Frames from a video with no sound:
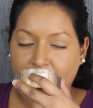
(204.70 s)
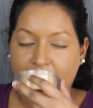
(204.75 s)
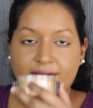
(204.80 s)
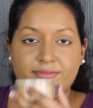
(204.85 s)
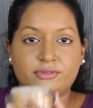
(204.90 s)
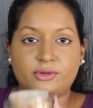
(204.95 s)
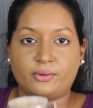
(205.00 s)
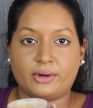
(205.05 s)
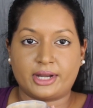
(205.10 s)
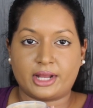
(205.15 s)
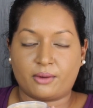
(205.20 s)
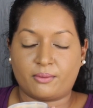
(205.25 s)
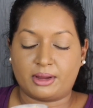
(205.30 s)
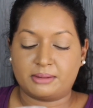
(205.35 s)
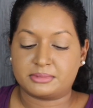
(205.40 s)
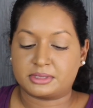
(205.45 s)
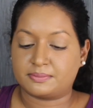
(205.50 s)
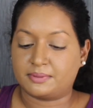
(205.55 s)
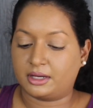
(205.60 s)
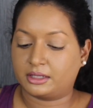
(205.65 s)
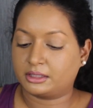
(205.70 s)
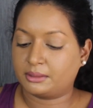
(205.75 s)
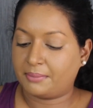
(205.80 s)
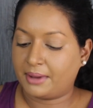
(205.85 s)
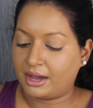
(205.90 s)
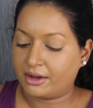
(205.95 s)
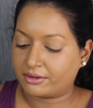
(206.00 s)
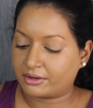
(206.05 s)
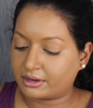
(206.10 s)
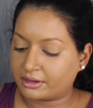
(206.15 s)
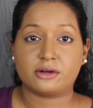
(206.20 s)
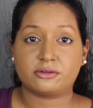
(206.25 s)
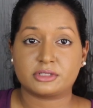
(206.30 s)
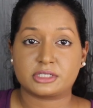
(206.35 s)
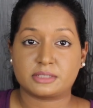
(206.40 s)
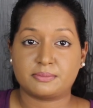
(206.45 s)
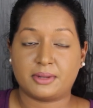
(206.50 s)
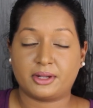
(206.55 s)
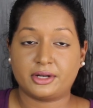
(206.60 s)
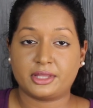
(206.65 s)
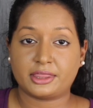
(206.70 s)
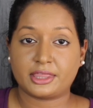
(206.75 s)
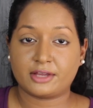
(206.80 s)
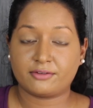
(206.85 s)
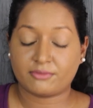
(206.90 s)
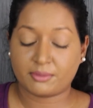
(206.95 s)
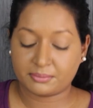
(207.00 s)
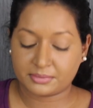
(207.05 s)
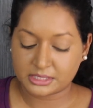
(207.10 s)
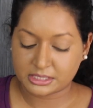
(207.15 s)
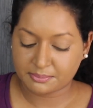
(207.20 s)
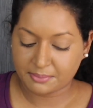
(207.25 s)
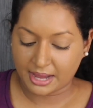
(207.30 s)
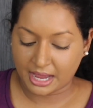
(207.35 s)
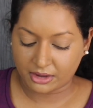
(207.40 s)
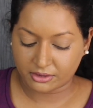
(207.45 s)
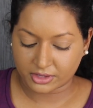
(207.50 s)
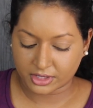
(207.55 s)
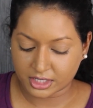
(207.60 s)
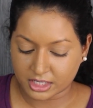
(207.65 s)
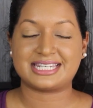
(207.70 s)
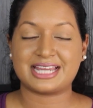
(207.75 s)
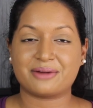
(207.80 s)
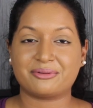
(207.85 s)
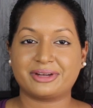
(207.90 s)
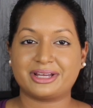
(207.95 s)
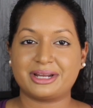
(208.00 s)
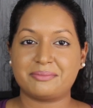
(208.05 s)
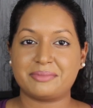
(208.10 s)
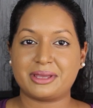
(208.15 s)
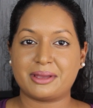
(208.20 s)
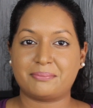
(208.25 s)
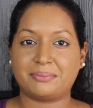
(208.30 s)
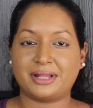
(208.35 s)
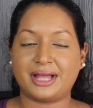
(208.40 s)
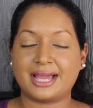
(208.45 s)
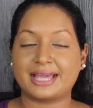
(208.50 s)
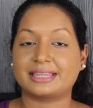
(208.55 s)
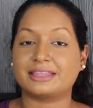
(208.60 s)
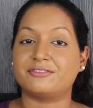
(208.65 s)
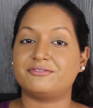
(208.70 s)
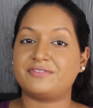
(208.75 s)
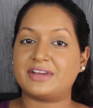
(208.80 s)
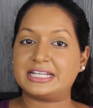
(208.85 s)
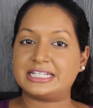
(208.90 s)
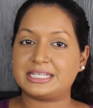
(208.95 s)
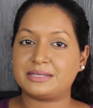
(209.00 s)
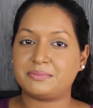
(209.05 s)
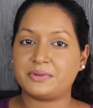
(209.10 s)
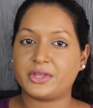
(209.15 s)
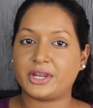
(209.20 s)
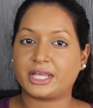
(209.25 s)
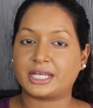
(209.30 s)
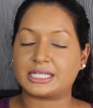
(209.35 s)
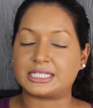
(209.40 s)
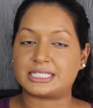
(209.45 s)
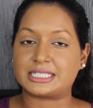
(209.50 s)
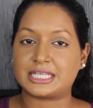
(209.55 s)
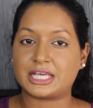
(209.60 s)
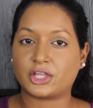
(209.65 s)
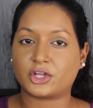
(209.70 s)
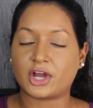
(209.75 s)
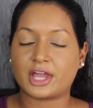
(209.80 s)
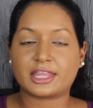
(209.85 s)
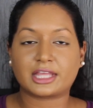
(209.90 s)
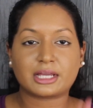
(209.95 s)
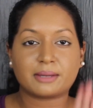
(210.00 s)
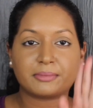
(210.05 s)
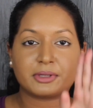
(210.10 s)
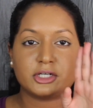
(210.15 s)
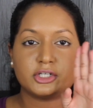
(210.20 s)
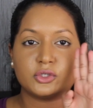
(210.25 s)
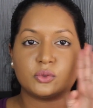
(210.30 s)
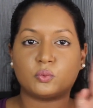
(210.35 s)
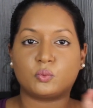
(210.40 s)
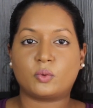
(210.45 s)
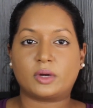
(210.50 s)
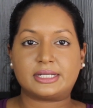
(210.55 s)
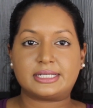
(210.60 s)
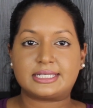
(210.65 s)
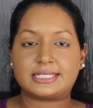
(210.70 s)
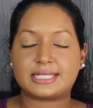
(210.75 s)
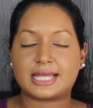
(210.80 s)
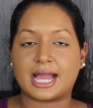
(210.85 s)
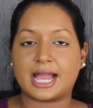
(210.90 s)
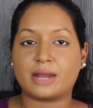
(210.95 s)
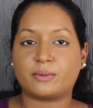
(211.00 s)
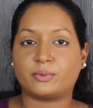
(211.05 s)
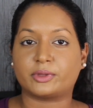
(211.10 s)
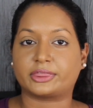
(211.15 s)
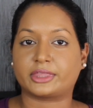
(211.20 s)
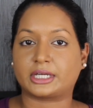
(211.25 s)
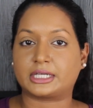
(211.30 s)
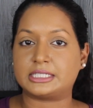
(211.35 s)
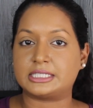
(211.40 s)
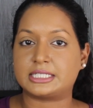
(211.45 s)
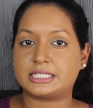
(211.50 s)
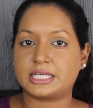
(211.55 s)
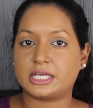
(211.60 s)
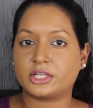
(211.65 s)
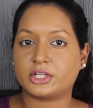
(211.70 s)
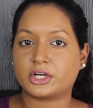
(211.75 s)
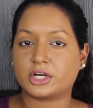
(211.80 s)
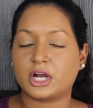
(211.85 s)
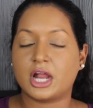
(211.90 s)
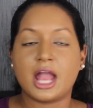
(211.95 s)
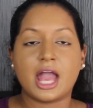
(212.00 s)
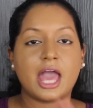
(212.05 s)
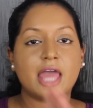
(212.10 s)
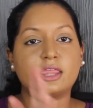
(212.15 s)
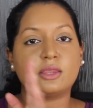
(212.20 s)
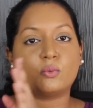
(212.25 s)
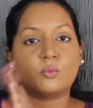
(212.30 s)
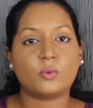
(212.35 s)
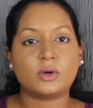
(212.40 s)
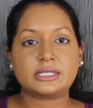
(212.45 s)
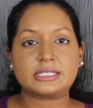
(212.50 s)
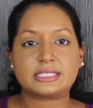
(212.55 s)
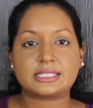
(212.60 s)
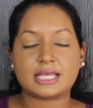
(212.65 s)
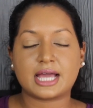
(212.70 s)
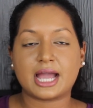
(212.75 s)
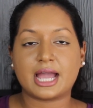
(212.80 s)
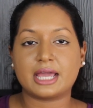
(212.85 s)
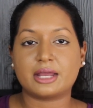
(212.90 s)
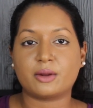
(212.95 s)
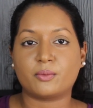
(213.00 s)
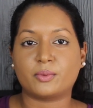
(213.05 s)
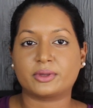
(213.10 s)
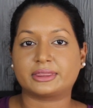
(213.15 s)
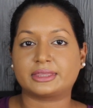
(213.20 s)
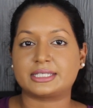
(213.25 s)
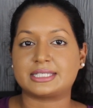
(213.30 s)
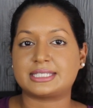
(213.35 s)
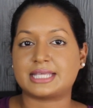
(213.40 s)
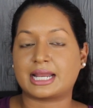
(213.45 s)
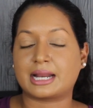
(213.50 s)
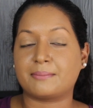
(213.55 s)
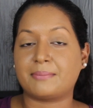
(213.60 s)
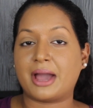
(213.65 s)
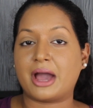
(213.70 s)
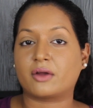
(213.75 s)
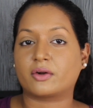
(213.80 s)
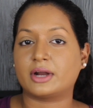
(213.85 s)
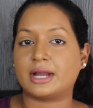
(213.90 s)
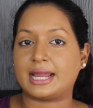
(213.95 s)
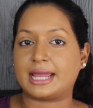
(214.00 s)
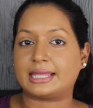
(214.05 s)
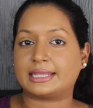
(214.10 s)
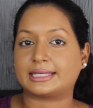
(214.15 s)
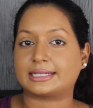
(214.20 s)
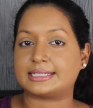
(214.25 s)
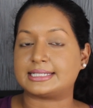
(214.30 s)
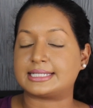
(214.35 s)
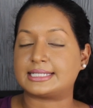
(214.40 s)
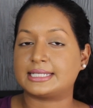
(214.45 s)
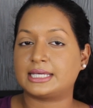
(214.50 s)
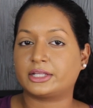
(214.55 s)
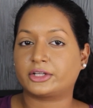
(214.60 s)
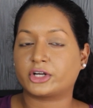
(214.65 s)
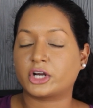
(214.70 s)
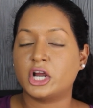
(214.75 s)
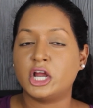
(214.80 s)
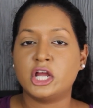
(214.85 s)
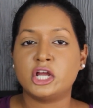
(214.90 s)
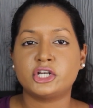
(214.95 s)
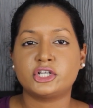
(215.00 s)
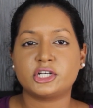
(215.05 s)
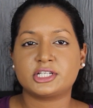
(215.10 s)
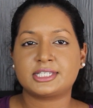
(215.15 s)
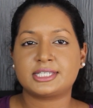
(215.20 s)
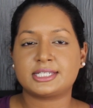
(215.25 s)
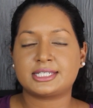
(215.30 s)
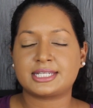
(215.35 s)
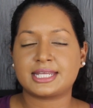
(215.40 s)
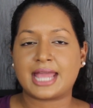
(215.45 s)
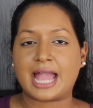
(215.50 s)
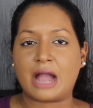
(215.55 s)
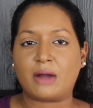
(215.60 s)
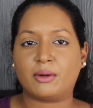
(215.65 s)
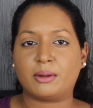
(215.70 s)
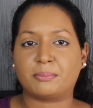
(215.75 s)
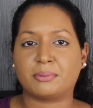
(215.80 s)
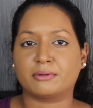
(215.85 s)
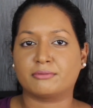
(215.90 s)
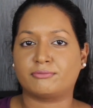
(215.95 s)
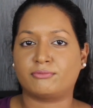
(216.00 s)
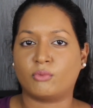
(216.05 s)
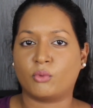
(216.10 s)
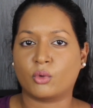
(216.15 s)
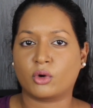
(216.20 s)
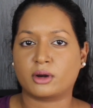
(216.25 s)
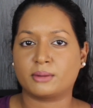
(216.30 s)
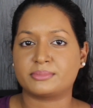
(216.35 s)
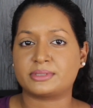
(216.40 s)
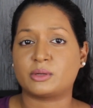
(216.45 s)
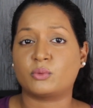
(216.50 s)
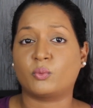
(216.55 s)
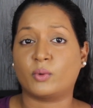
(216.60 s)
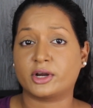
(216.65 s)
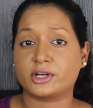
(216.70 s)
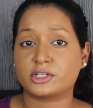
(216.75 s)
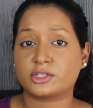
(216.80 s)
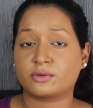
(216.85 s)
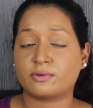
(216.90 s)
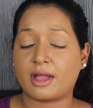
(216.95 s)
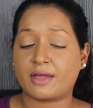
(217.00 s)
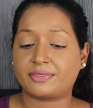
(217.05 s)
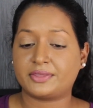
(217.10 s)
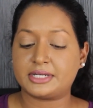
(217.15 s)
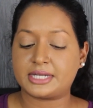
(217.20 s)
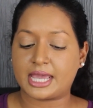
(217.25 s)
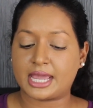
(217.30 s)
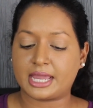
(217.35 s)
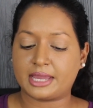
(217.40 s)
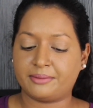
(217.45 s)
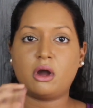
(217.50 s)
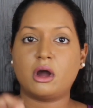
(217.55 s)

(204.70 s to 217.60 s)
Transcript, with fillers: I have no idea why I'm smelling the powder. I don't smell anything from this powder. Now we're going to be applying the Fenty Beauty Concealer. I think I'm going to do one side with the concealer and then one side with the setting powder and the concealer, just to see how it performs and wears throughout the day.